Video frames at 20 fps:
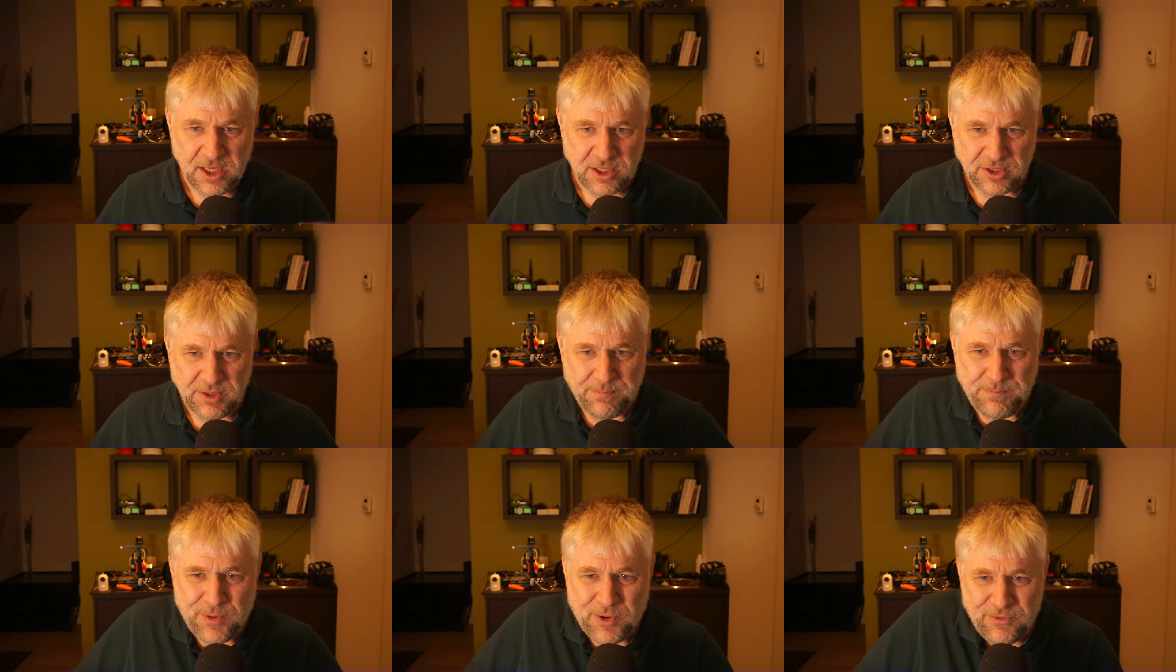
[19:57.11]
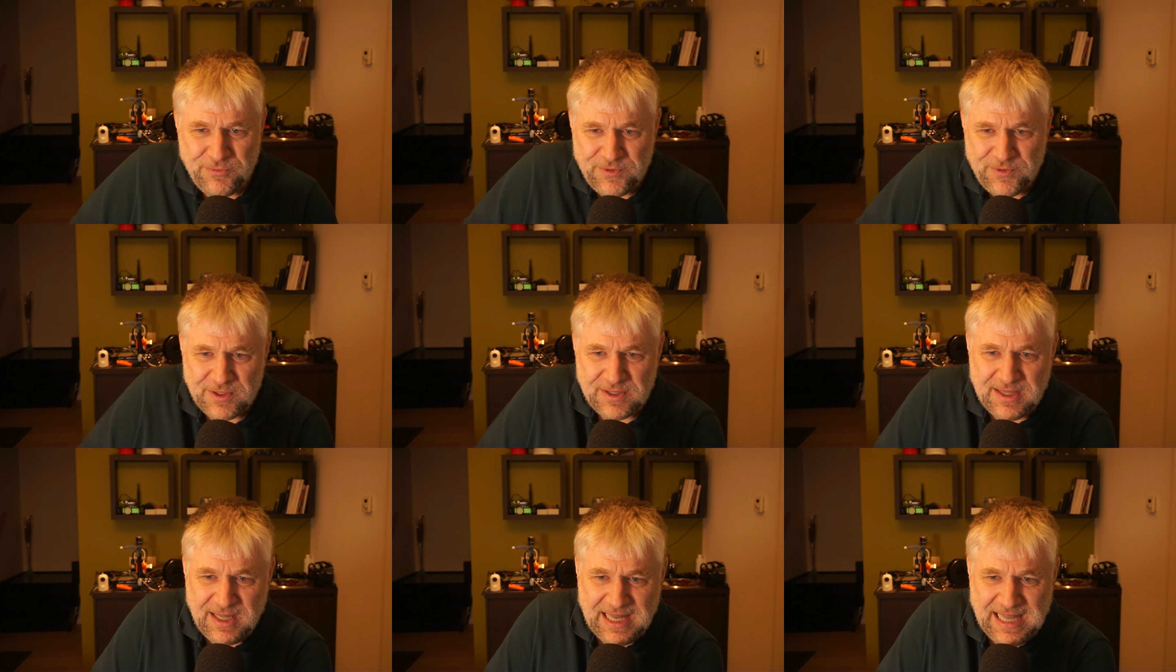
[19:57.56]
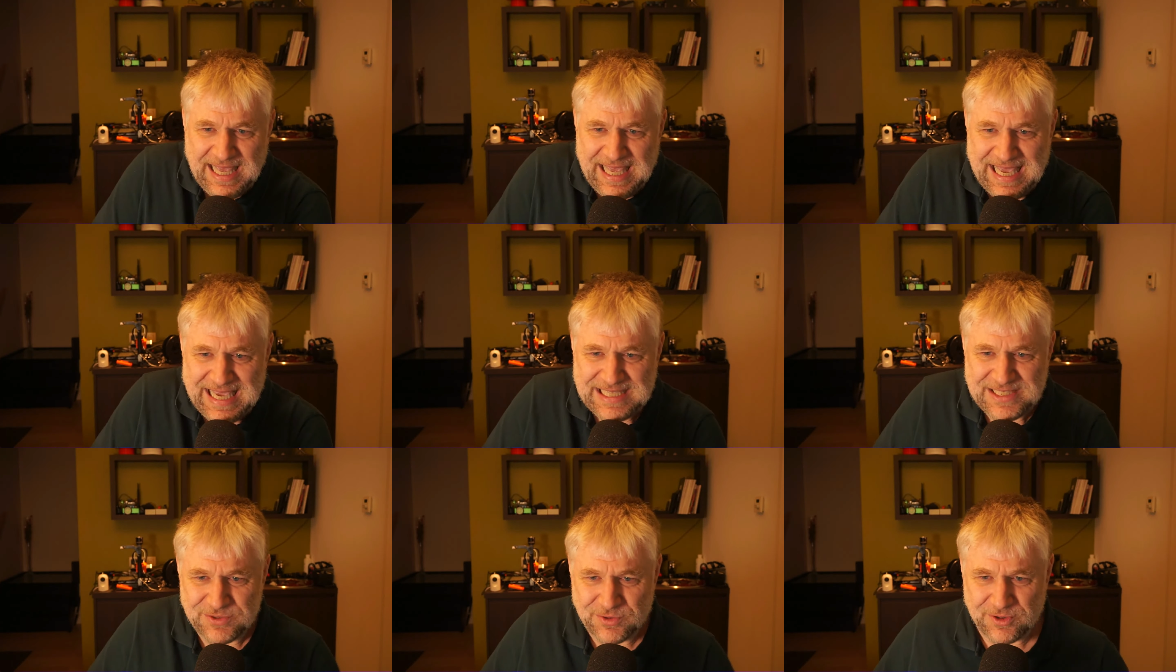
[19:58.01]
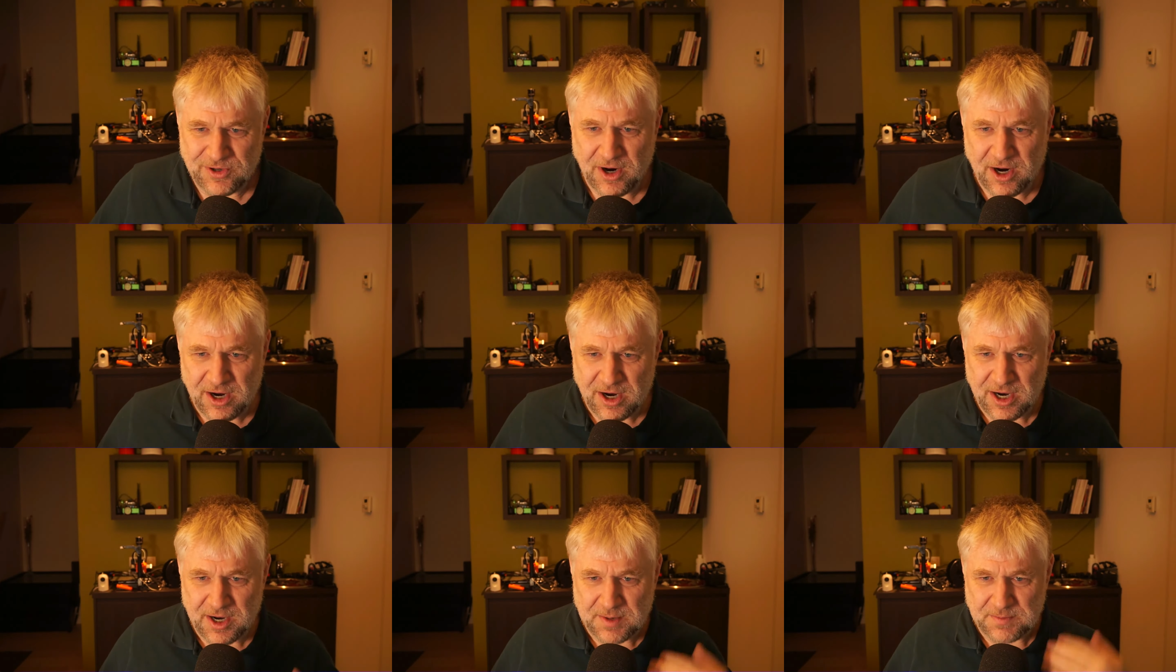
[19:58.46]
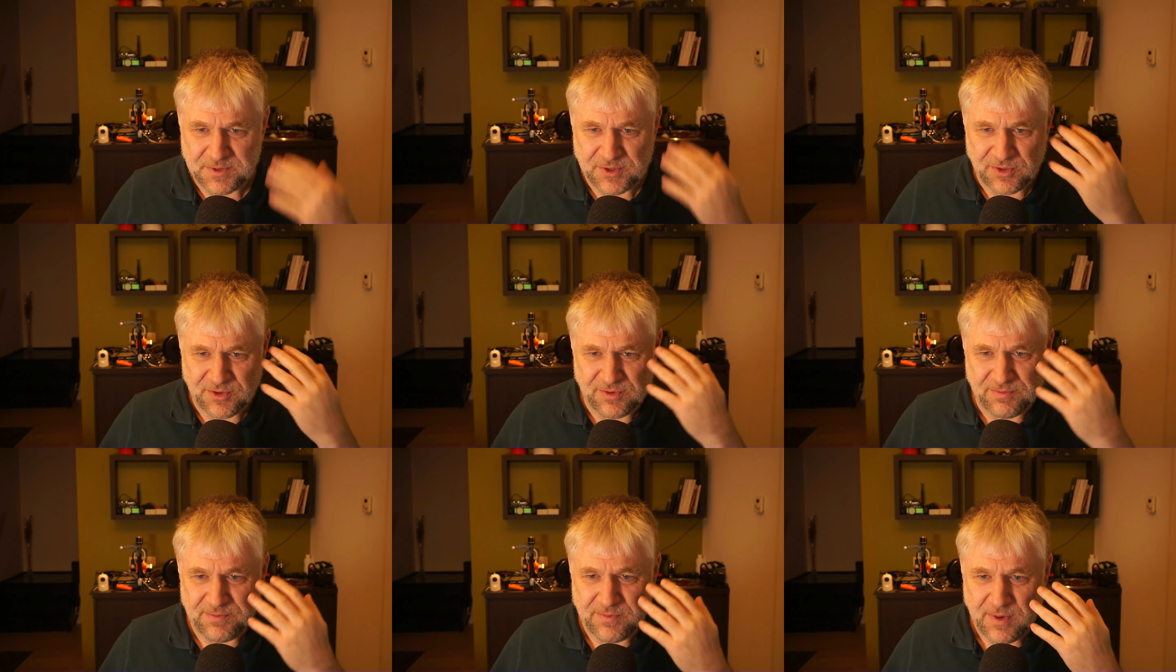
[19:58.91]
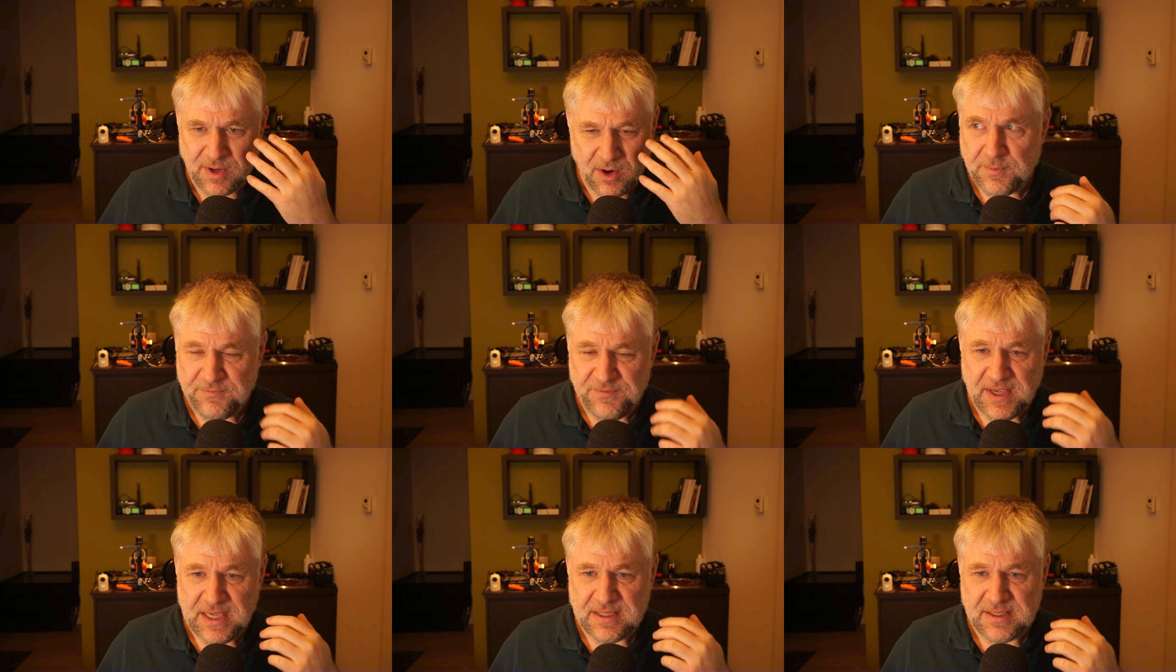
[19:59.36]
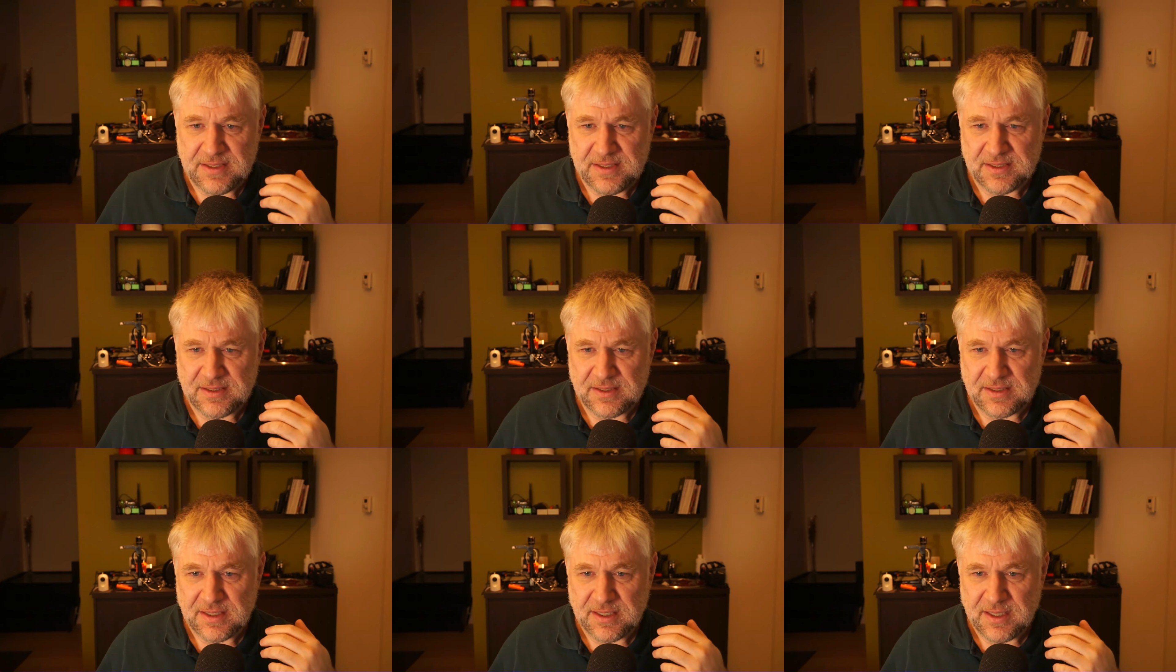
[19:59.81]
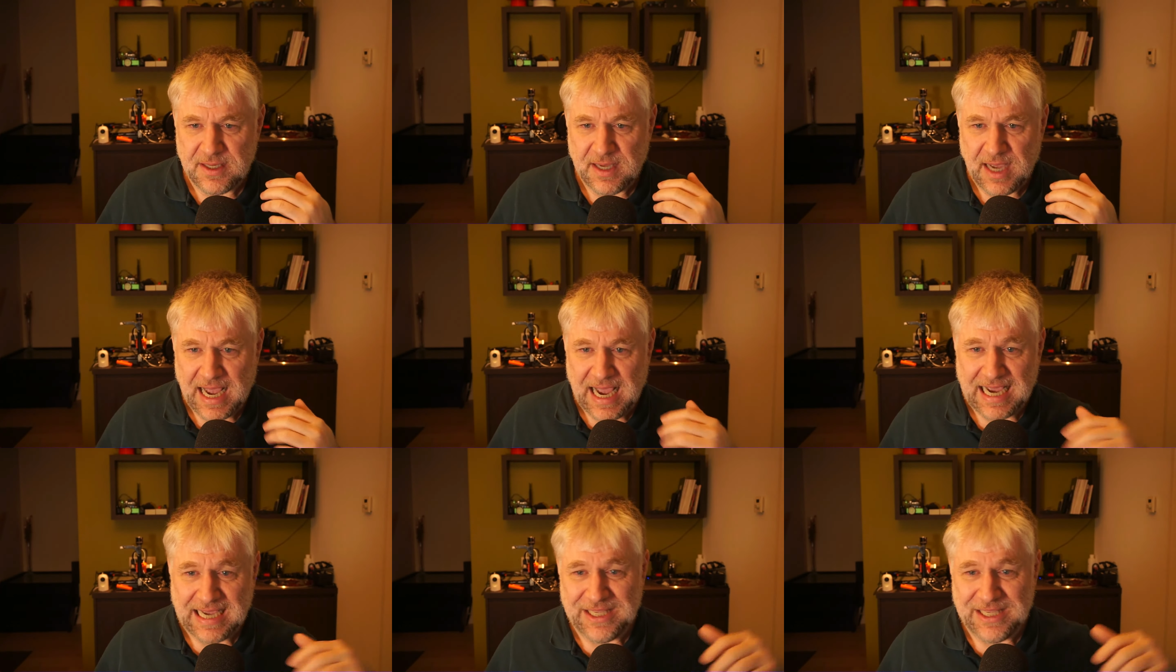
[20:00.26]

the perfect legs or arms or face. I